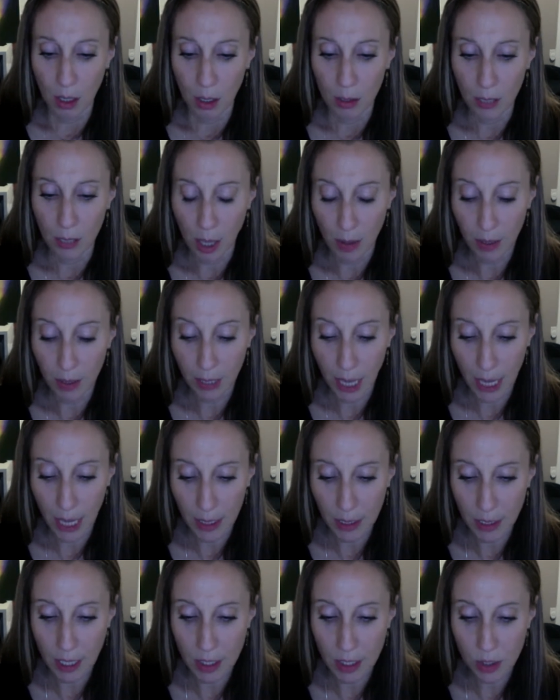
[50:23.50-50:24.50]
Now the
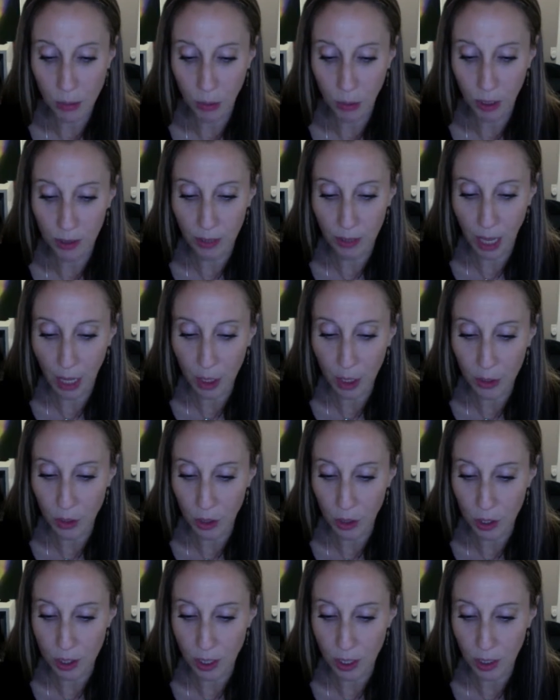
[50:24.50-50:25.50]
Canaanites were
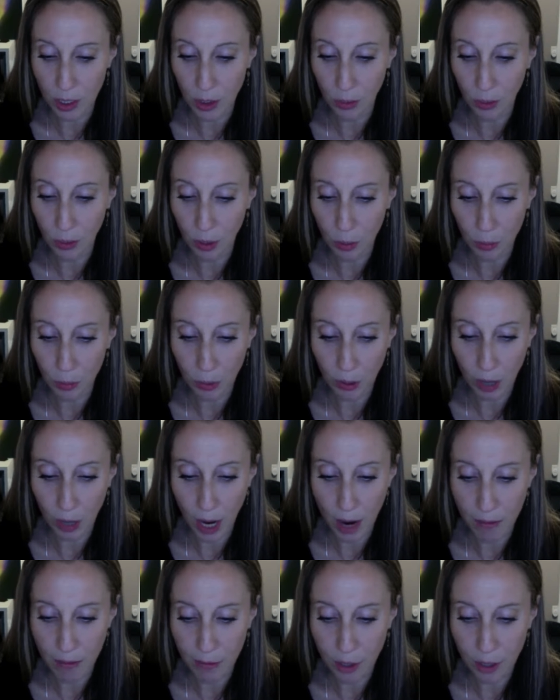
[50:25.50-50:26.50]
idolaters, and who,
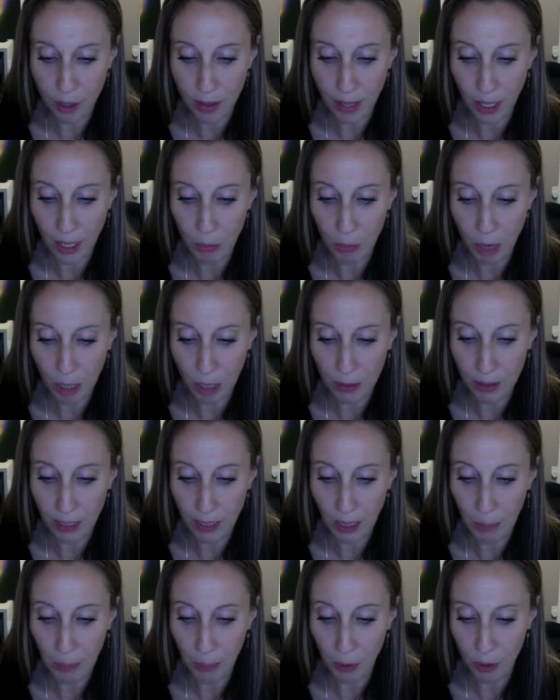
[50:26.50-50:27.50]
wherever they erected
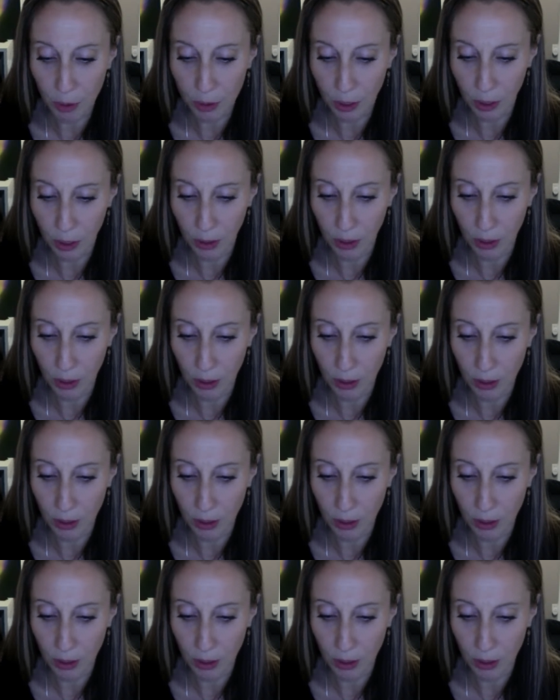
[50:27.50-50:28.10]
a building,